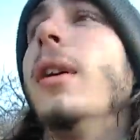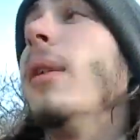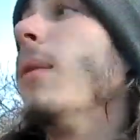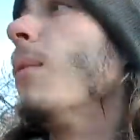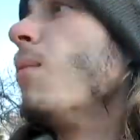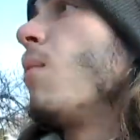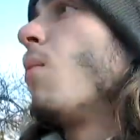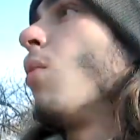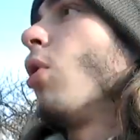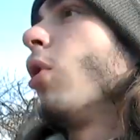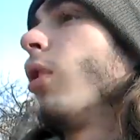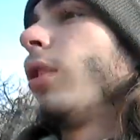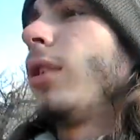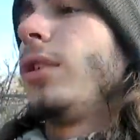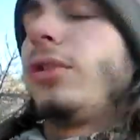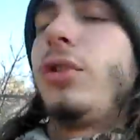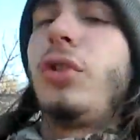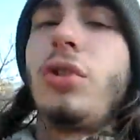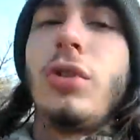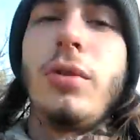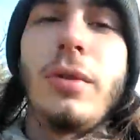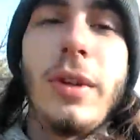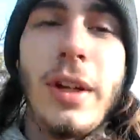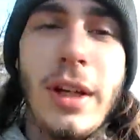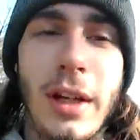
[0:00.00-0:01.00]
uh, mark a
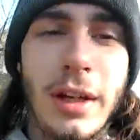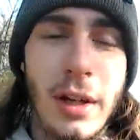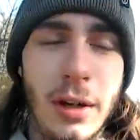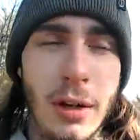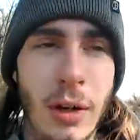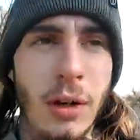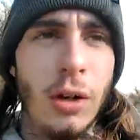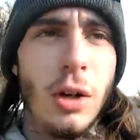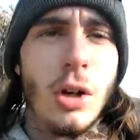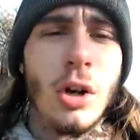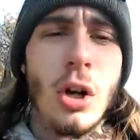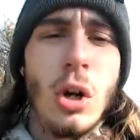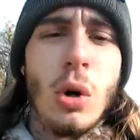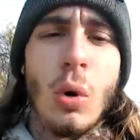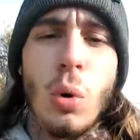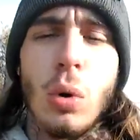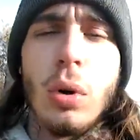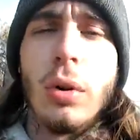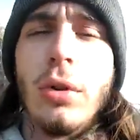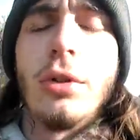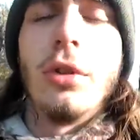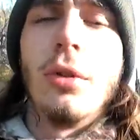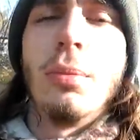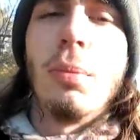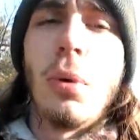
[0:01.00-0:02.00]
tree
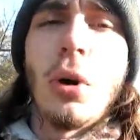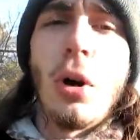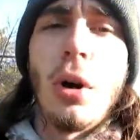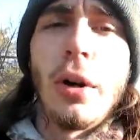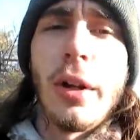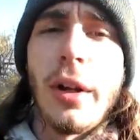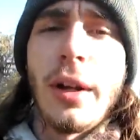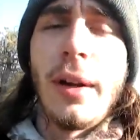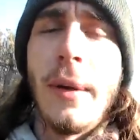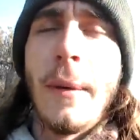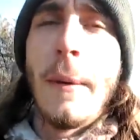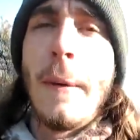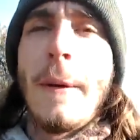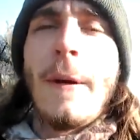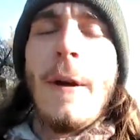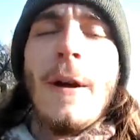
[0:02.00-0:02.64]
or to potty.